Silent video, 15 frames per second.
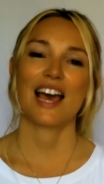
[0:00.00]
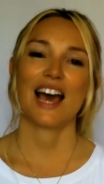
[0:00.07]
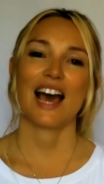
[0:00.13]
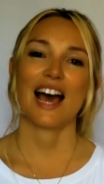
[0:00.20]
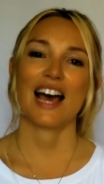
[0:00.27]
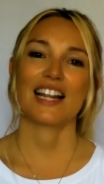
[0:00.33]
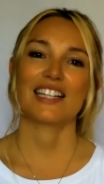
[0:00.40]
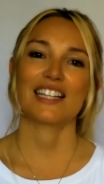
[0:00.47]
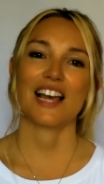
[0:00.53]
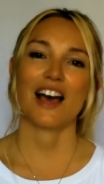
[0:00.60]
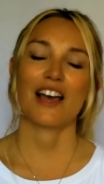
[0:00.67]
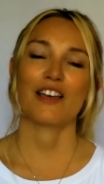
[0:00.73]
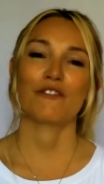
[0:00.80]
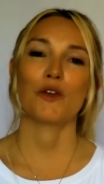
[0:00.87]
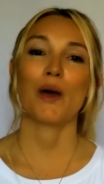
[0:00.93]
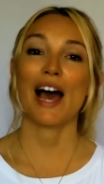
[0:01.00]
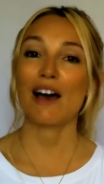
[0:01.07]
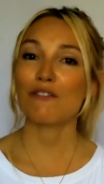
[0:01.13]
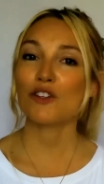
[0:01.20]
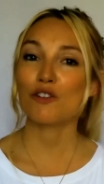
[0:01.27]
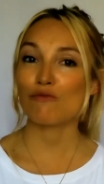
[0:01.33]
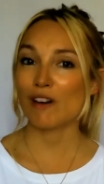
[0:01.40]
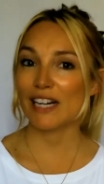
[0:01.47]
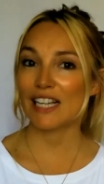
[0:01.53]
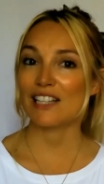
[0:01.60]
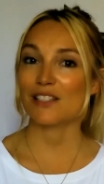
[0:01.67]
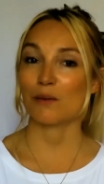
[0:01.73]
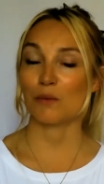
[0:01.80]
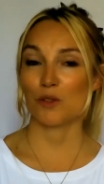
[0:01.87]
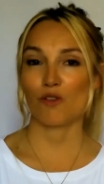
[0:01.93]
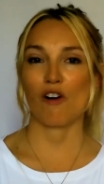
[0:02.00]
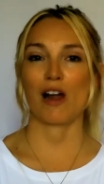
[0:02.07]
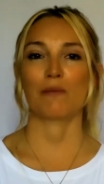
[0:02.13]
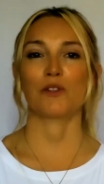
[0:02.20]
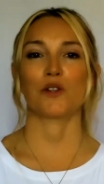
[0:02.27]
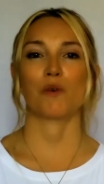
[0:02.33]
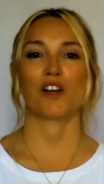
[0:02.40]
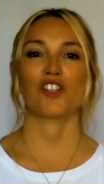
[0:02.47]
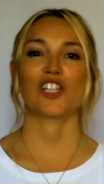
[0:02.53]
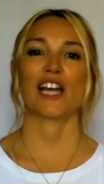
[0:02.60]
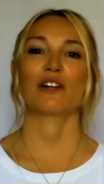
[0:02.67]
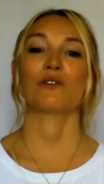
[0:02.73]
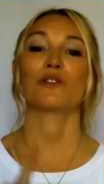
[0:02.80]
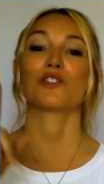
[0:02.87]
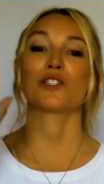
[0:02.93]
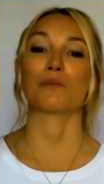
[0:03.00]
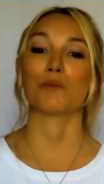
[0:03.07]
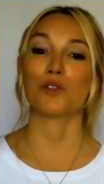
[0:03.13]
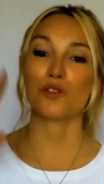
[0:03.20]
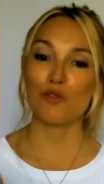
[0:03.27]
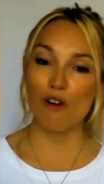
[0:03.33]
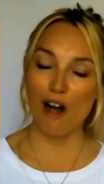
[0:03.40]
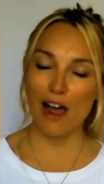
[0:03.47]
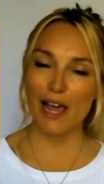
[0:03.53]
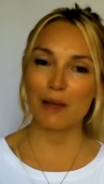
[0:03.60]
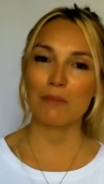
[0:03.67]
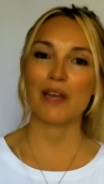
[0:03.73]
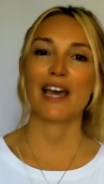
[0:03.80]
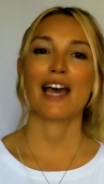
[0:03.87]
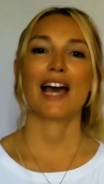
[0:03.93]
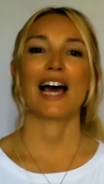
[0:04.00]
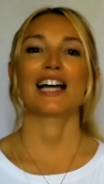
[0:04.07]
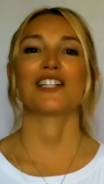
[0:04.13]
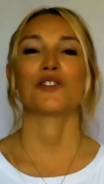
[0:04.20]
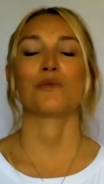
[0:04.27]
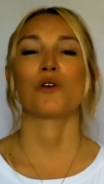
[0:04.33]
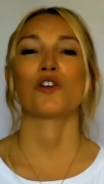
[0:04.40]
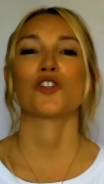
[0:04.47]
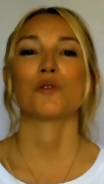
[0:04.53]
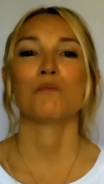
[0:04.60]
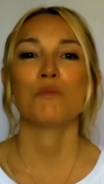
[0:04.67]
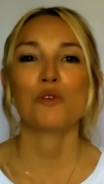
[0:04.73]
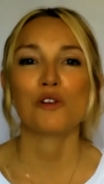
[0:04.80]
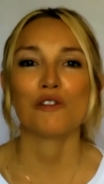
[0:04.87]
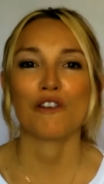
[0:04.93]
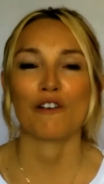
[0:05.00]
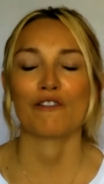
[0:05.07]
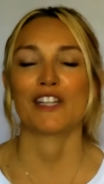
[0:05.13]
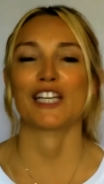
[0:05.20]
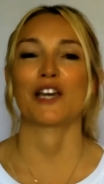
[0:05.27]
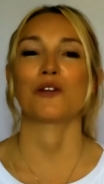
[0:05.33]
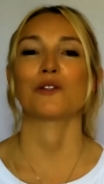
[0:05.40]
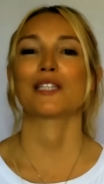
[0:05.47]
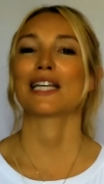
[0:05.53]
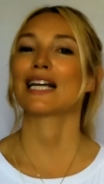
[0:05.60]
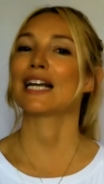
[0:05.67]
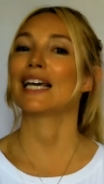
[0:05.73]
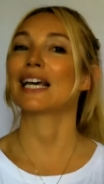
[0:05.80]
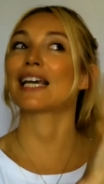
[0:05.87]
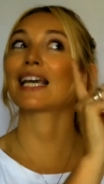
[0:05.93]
And if you haven't already subscribed to our channel, subscribe, and to watch more of our videos, click